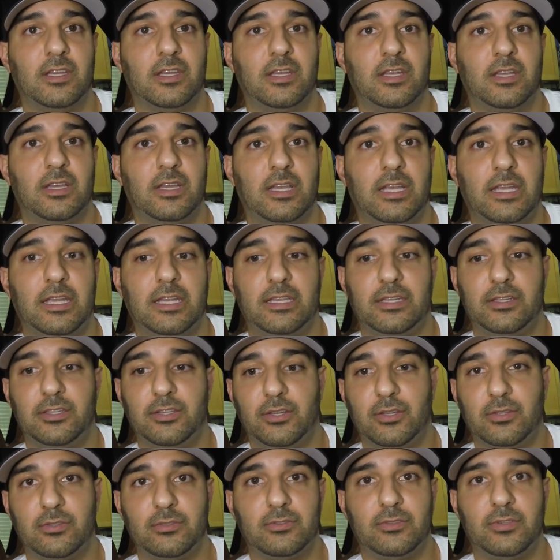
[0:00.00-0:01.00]
And
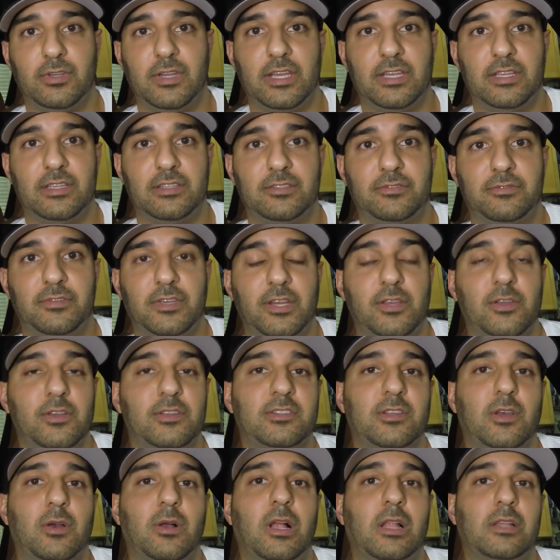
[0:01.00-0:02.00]
today's
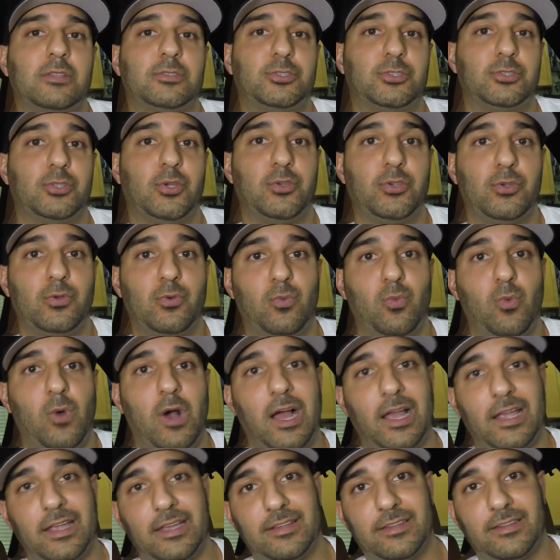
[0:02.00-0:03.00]
videos I'll show you
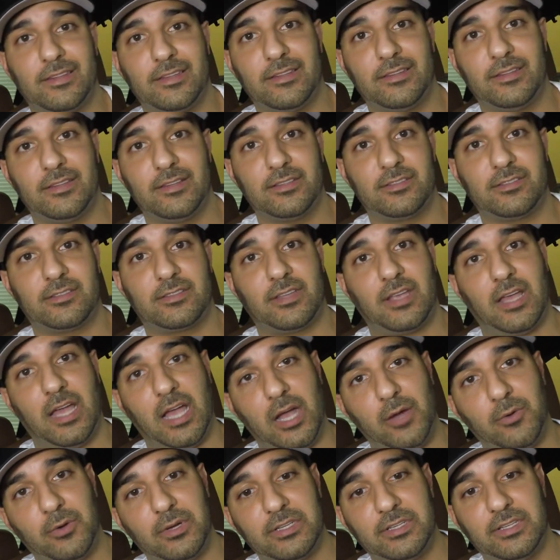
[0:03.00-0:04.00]
why I did this,
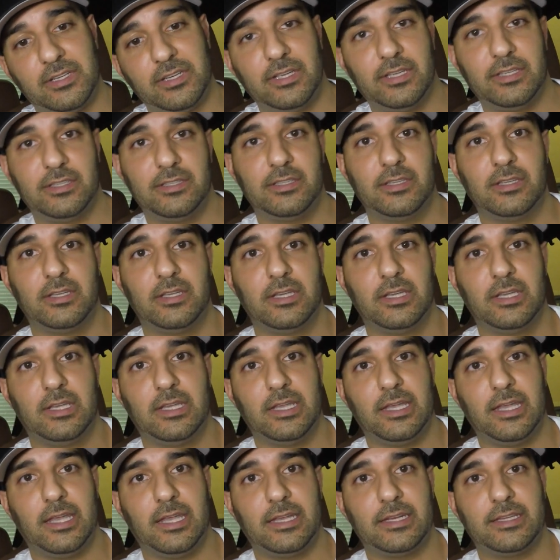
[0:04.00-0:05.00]
how I did it,
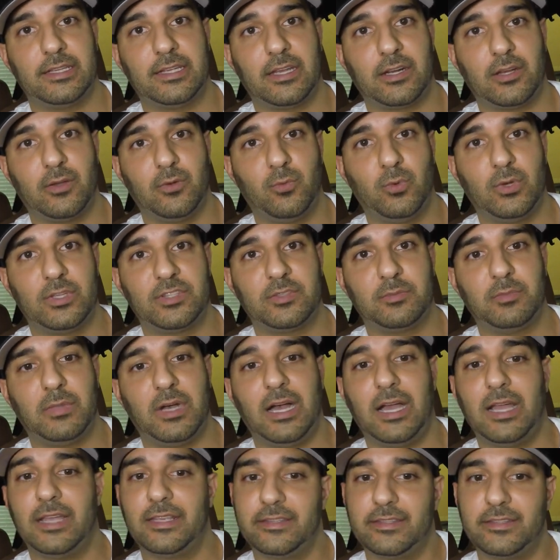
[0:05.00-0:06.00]
and kind of what's
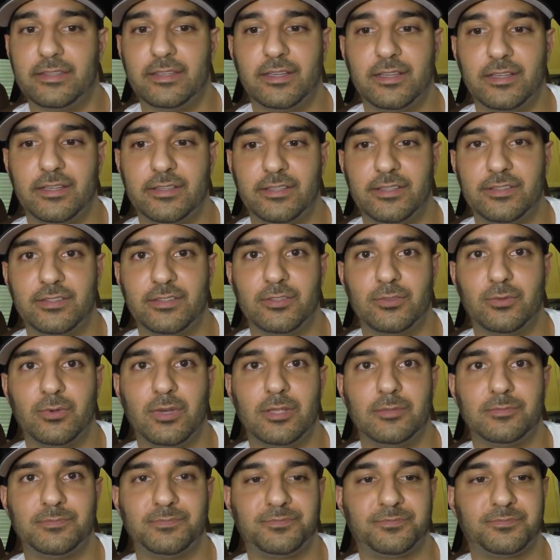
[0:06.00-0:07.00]
behind this as
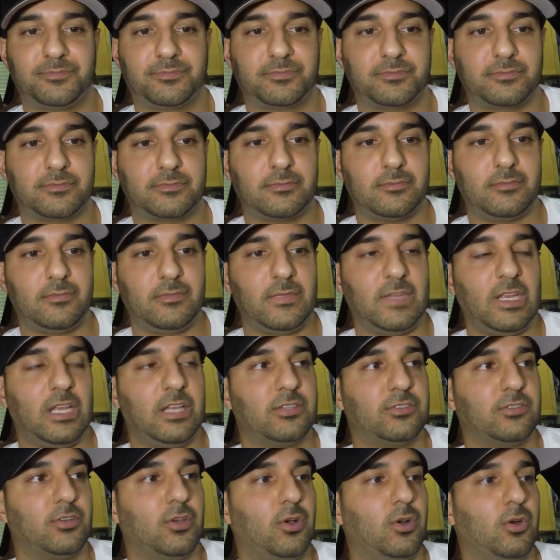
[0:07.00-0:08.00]
well.
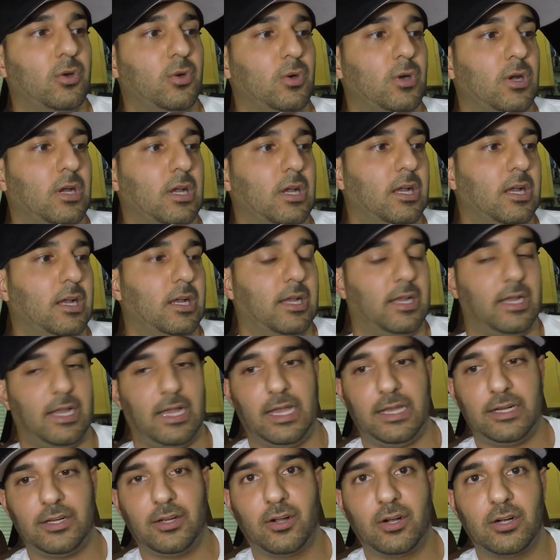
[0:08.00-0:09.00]
So
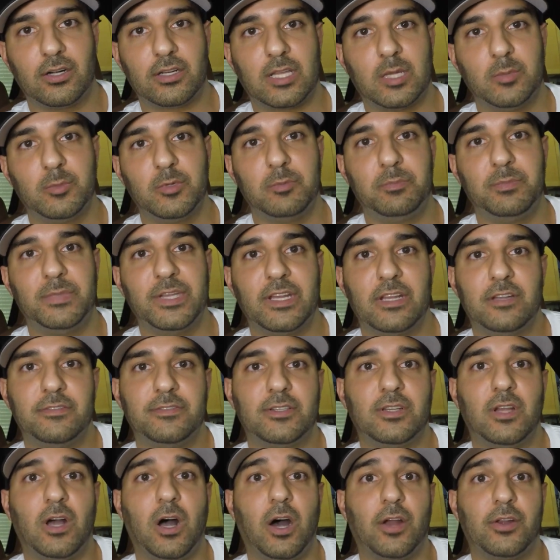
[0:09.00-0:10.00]
at heart, I'm a bit of
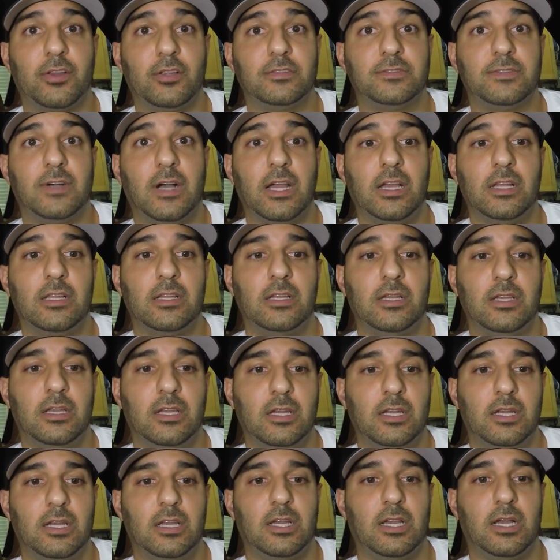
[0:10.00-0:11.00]
an audiophile.
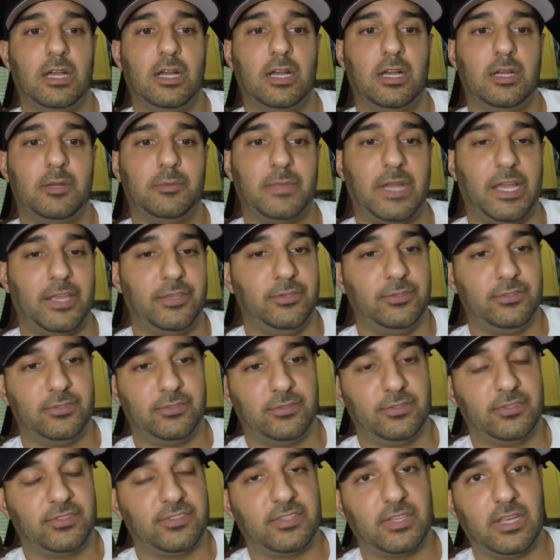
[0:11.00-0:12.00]
I used
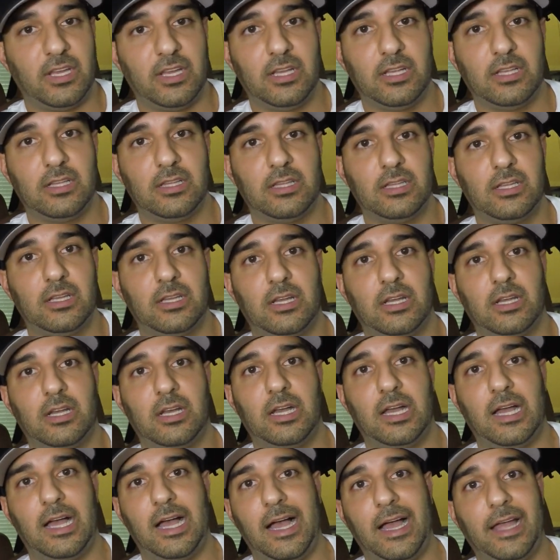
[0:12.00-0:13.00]
to sell
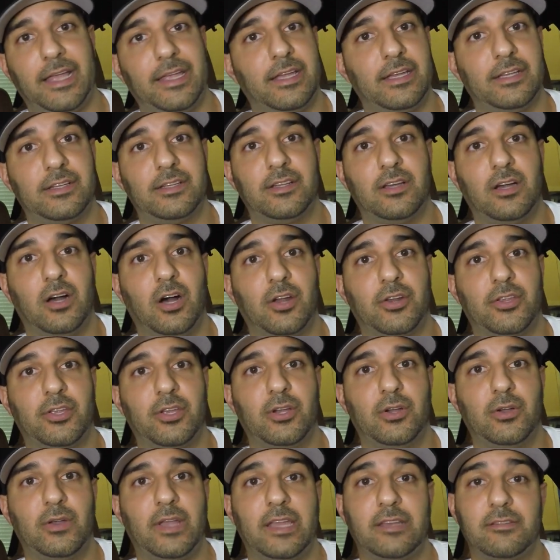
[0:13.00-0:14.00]
high-end
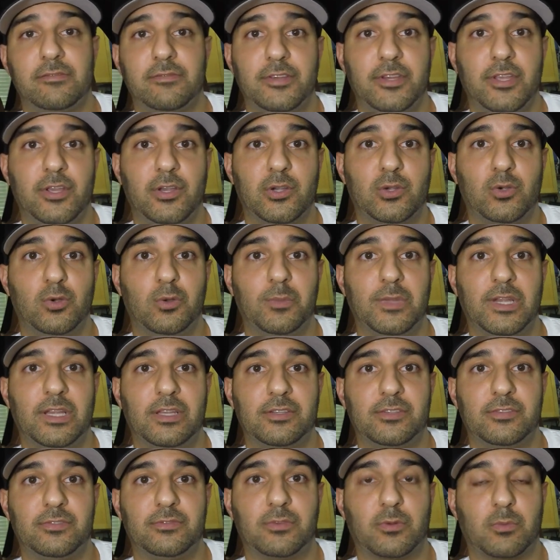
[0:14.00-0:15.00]
audio and video
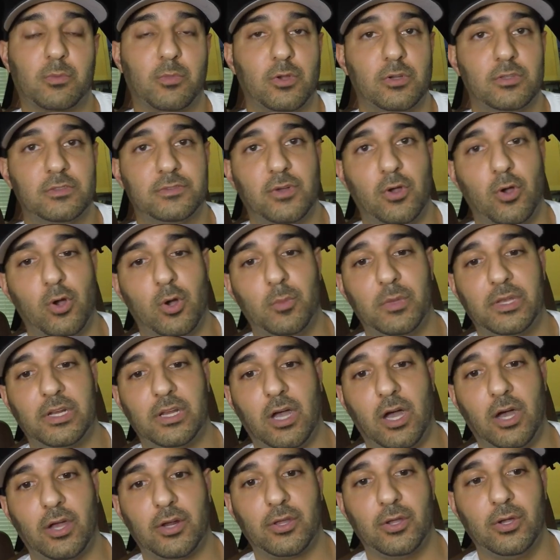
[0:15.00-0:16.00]
equipment for both home and
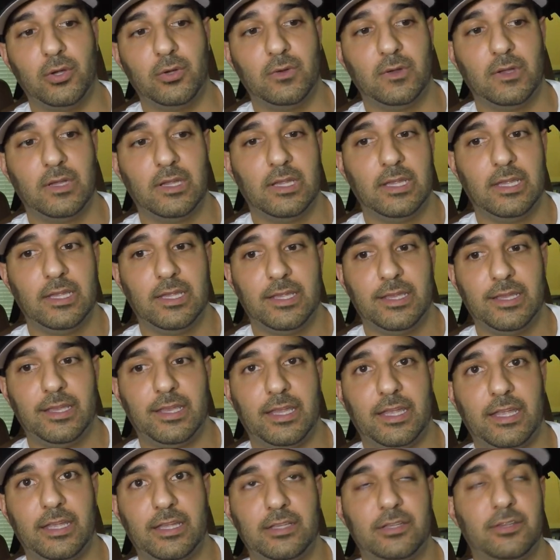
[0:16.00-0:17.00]
auto,
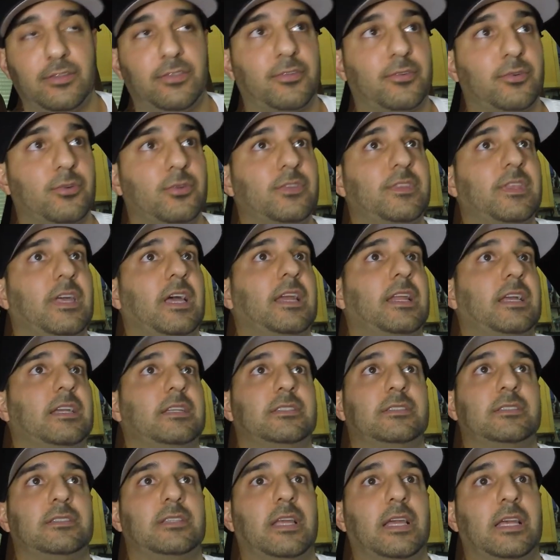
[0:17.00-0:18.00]
and through that I
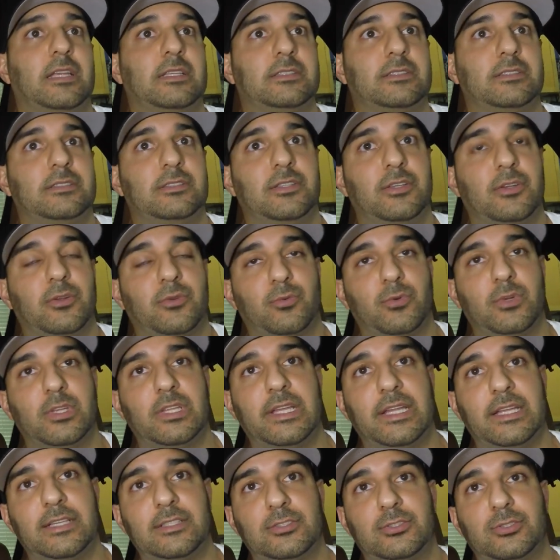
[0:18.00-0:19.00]

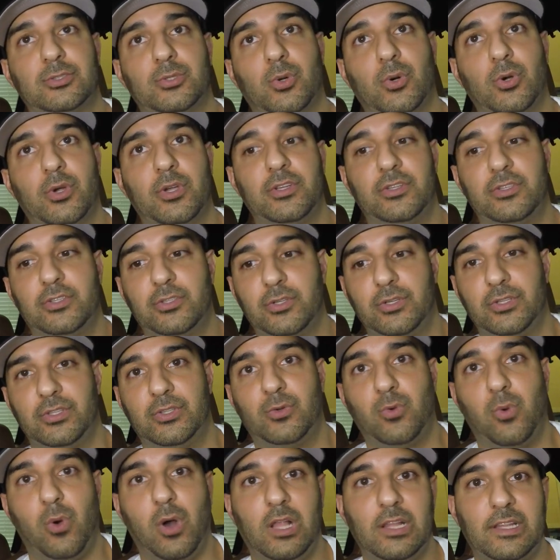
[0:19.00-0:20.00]
really enjoyed good
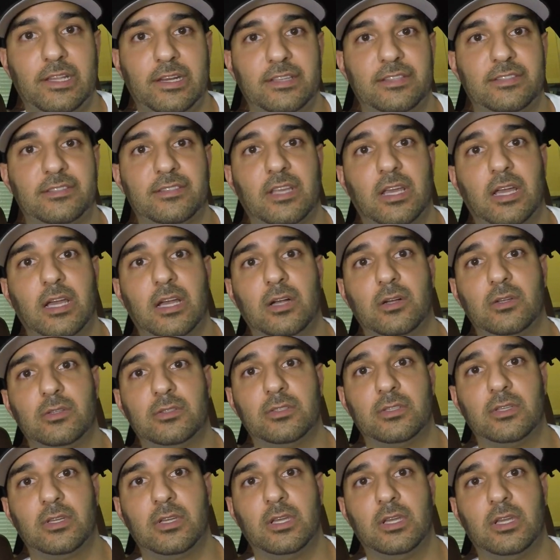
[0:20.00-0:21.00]
quality sound.